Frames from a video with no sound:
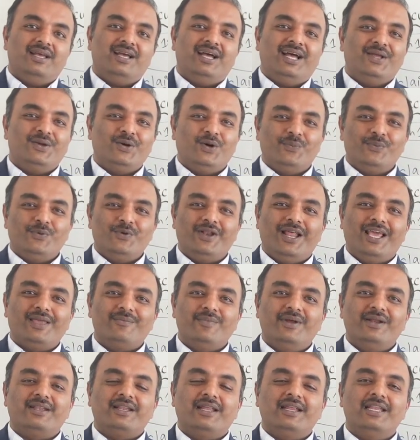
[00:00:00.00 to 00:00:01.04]
I hope you like
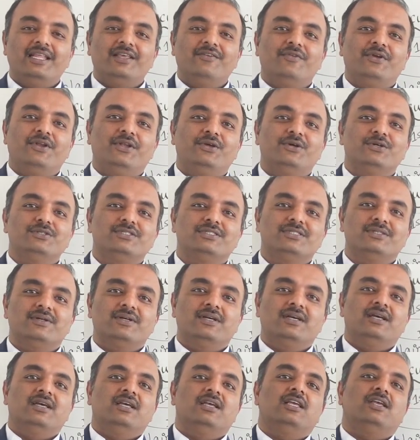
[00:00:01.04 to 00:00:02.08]
my training videos.
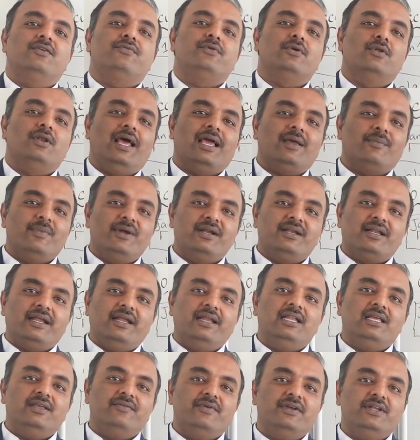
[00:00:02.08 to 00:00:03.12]
If you like my
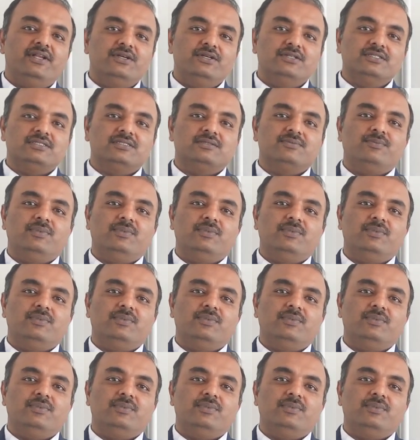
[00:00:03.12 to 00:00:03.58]
training videos,